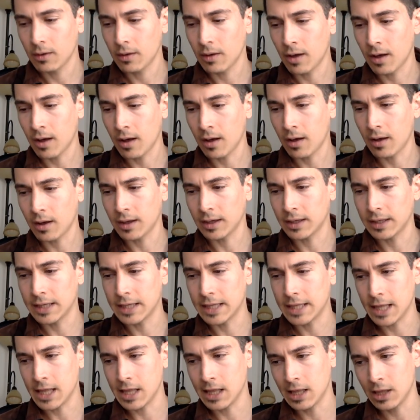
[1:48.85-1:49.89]
Uh,
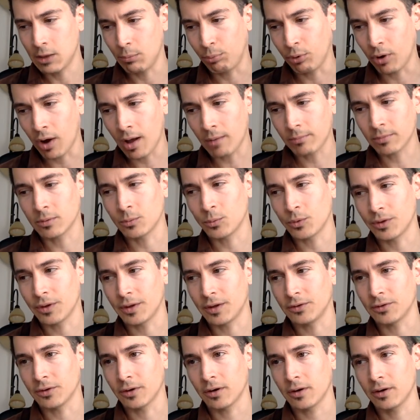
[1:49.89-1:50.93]
the problem with
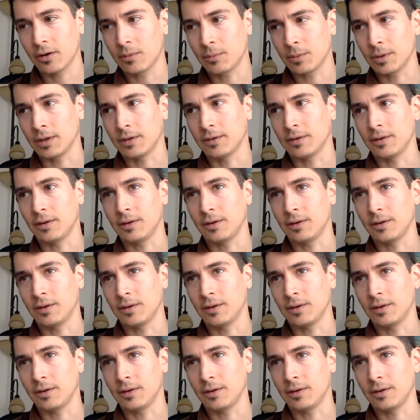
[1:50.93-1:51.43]
his argument